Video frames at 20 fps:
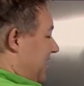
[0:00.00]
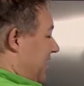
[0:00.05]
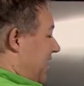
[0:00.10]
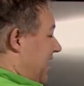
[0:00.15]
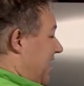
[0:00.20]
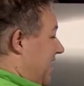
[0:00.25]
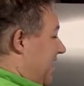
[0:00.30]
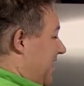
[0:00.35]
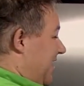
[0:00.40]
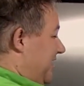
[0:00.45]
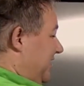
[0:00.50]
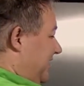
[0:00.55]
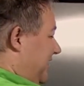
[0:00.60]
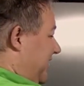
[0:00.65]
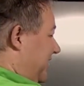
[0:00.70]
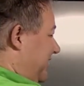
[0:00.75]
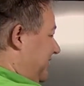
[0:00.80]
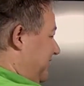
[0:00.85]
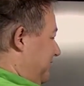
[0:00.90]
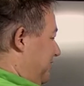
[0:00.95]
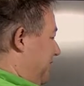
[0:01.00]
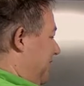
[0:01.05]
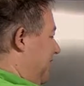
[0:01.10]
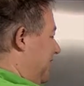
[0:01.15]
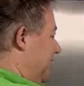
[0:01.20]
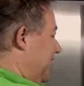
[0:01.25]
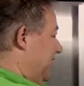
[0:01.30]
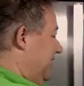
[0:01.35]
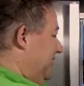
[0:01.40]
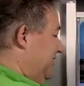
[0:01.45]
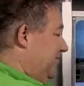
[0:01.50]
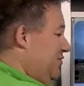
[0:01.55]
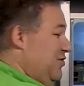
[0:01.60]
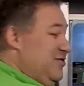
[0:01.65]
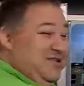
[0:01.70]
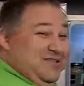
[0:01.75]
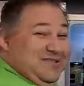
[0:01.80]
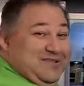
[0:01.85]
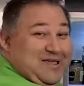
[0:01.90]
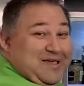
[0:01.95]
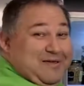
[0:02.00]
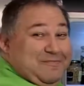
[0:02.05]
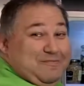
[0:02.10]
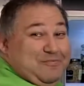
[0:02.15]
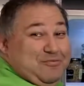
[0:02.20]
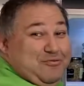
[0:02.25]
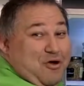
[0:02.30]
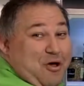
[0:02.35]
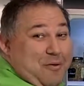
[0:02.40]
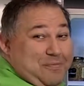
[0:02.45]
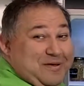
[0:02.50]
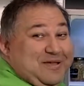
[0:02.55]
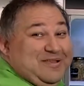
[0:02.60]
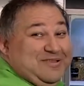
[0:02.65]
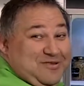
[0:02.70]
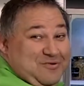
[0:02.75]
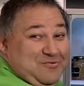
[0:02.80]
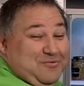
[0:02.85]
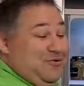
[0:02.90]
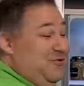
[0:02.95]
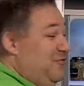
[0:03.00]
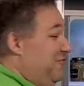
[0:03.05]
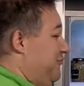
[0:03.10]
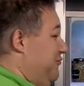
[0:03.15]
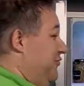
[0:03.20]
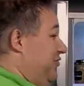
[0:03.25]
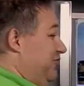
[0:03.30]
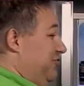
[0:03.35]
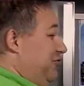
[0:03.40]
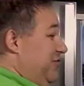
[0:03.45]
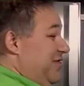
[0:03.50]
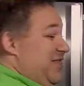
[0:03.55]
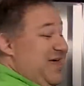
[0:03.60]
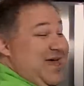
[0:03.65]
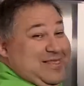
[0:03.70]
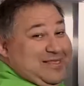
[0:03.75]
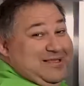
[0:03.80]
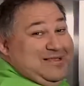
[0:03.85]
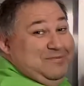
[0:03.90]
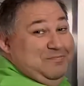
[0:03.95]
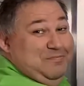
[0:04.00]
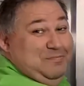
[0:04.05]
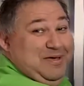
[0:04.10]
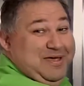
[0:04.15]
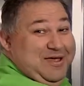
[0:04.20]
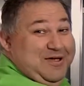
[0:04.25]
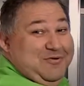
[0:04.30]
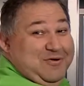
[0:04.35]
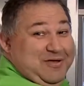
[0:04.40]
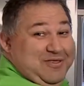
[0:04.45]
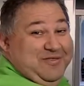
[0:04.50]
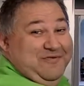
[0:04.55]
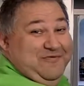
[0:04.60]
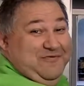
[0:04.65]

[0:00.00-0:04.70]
And guess what? It's not a prop, it's a real fridge. Look at that, there's beer in the